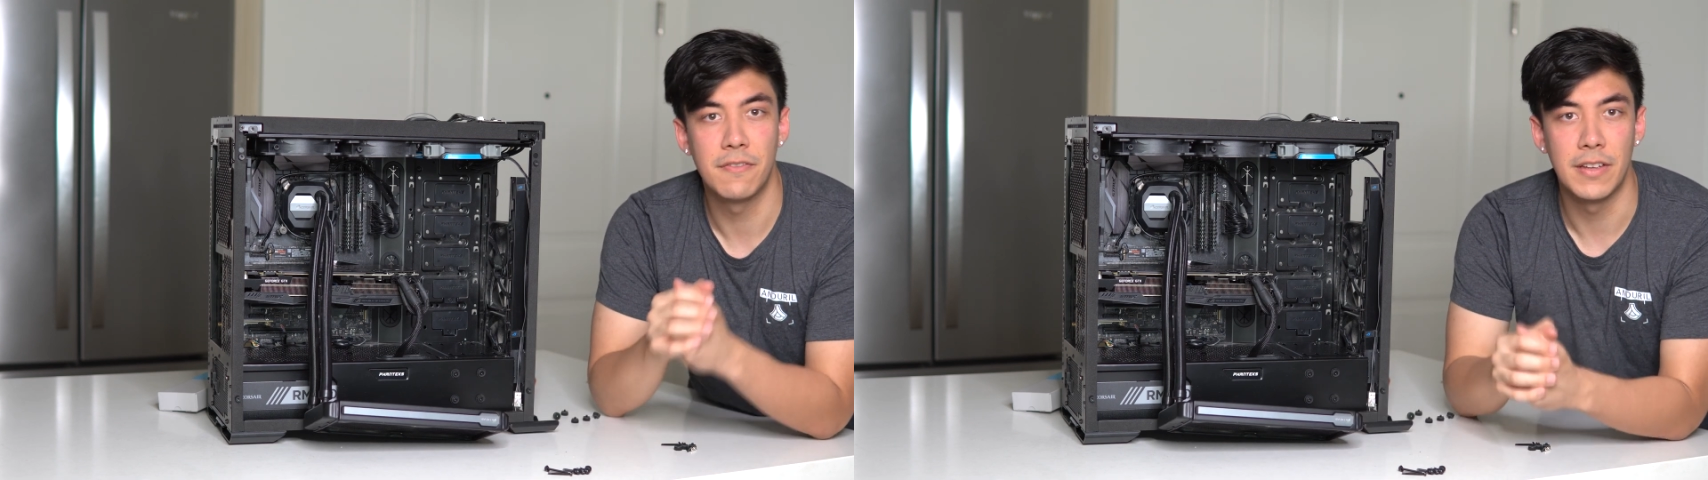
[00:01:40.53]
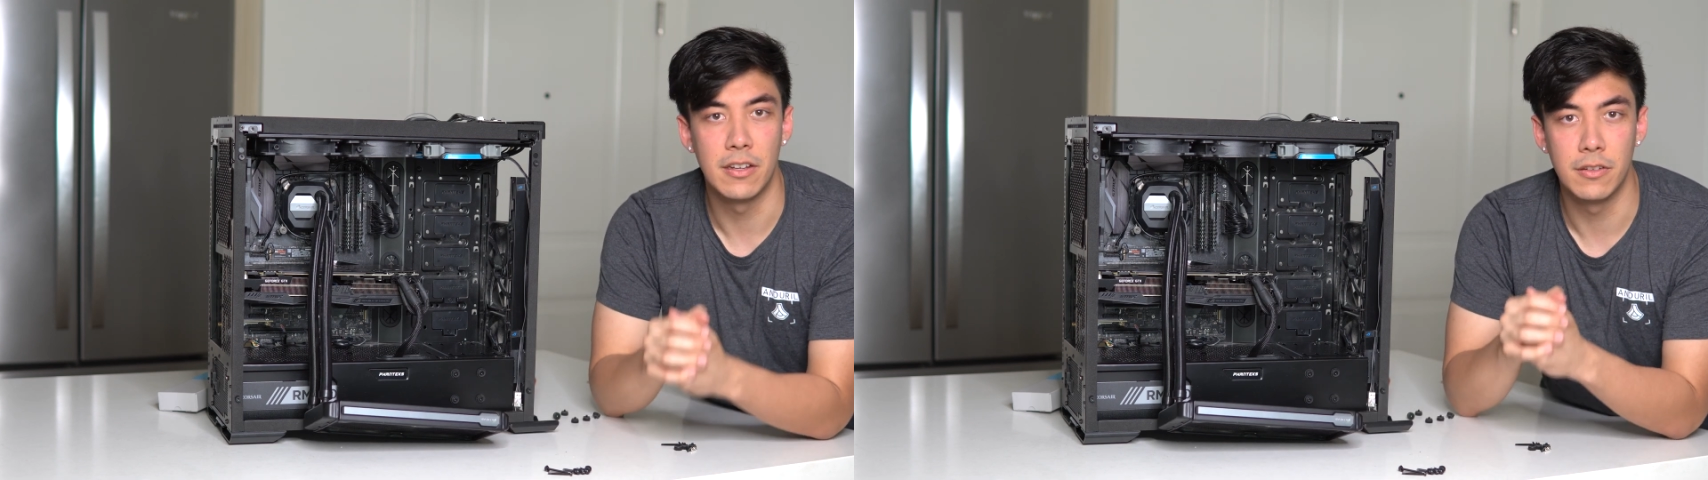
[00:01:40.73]

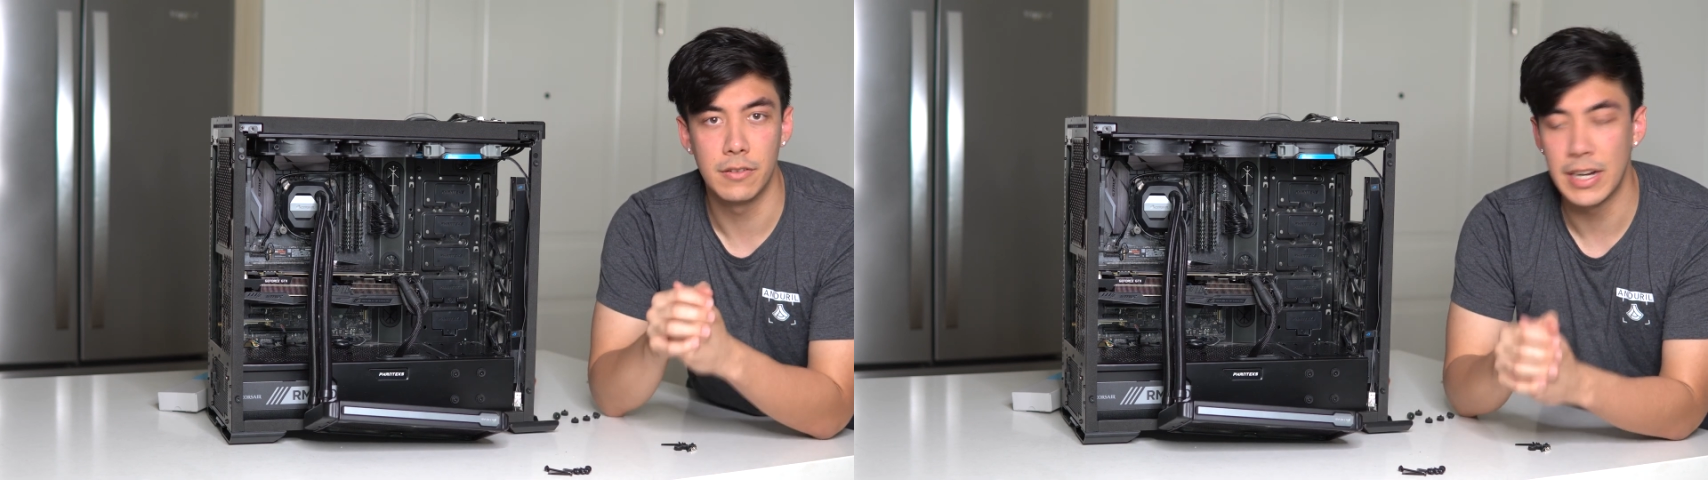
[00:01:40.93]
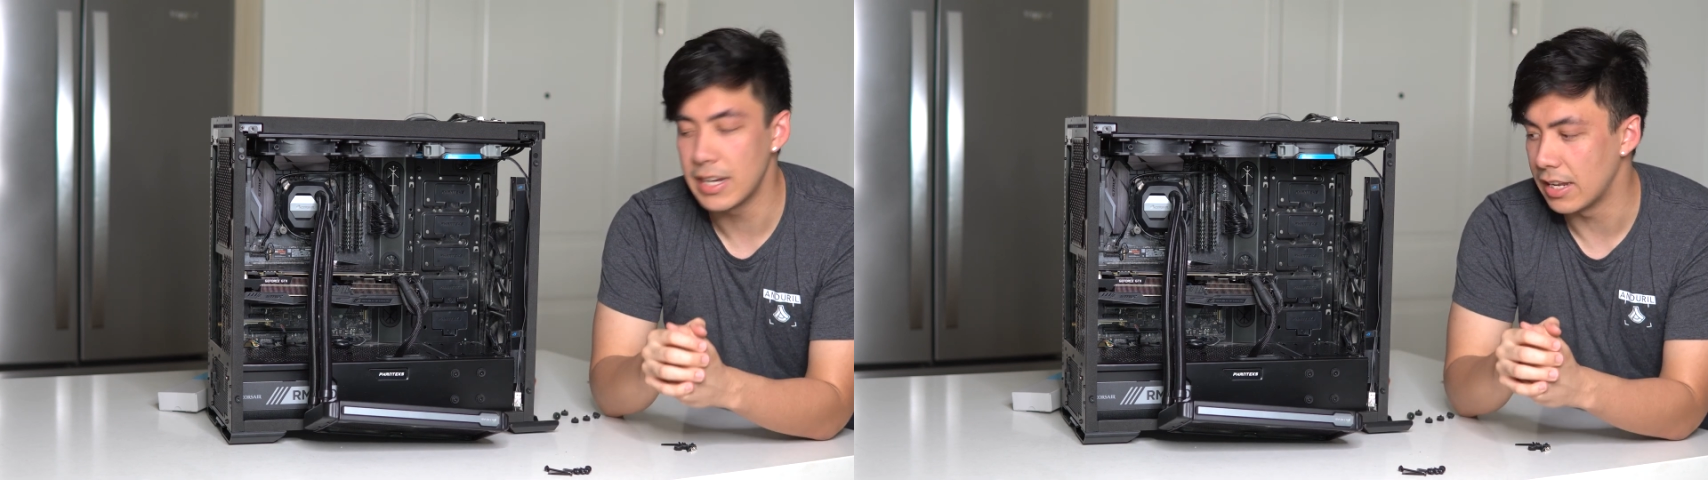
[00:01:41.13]
failed
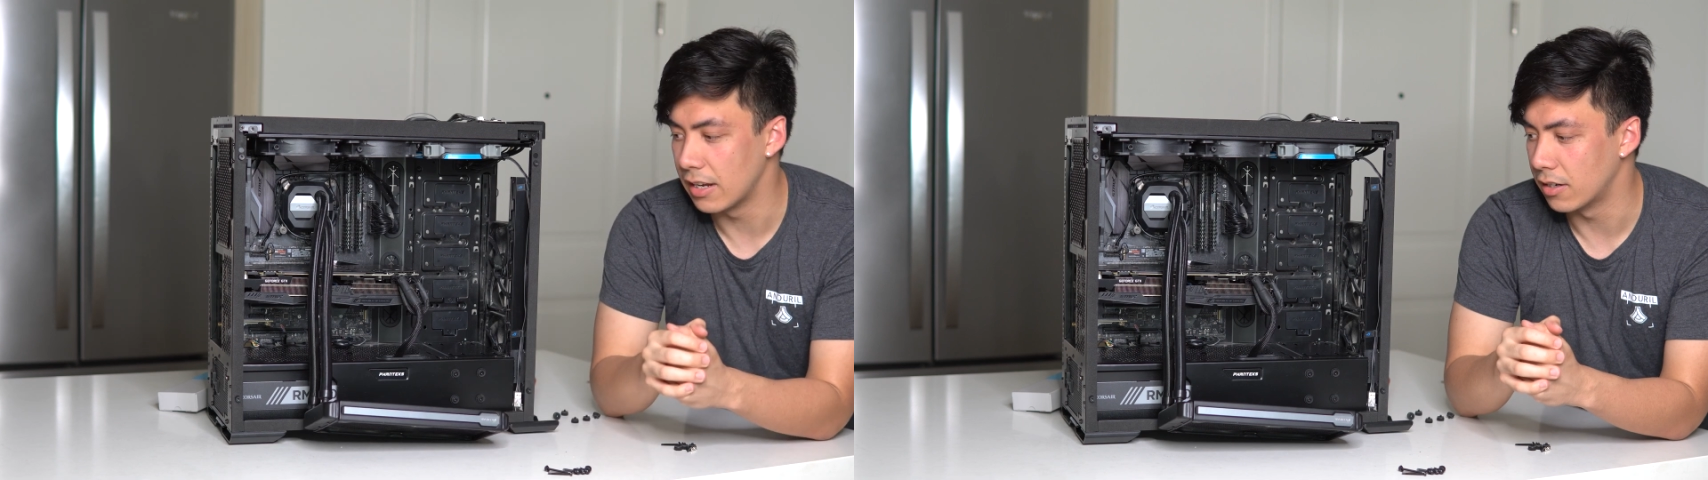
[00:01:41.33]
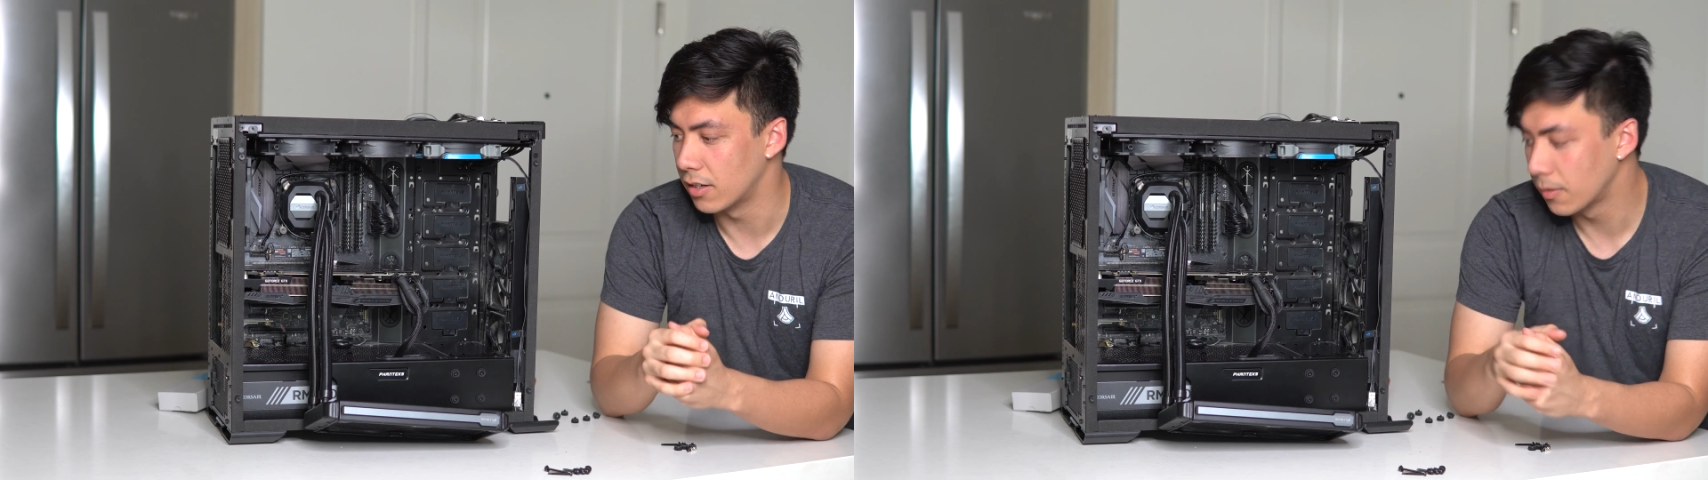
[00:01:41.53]

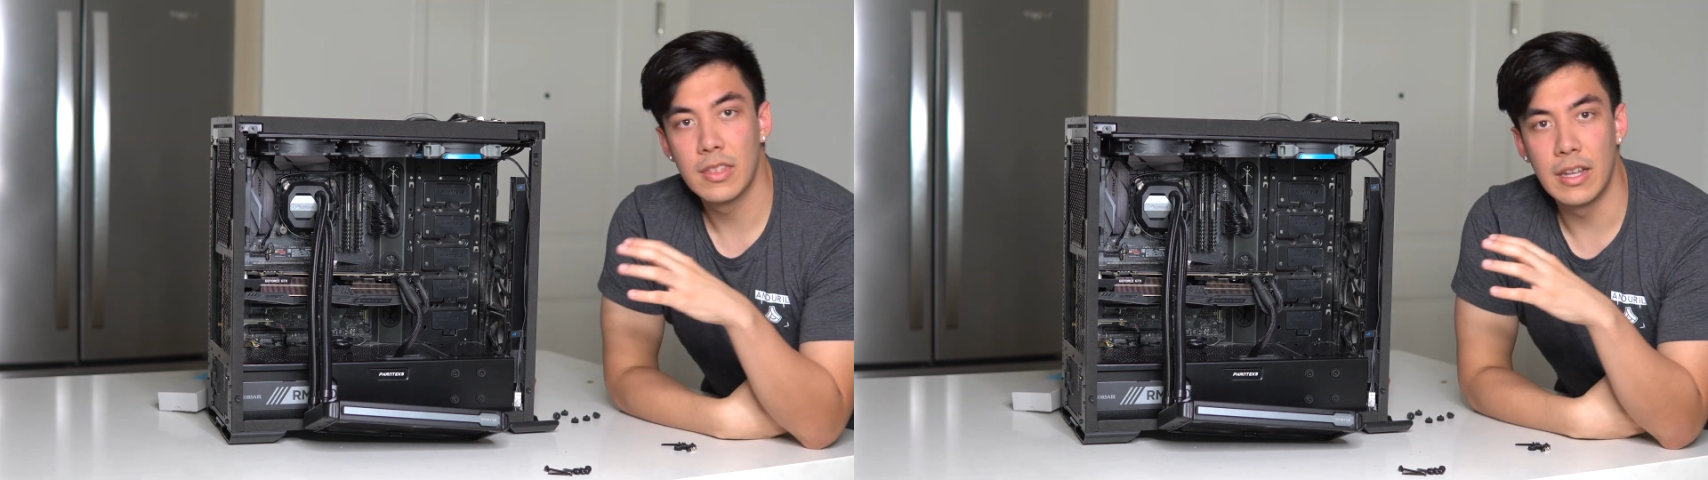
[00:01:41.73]
radiator.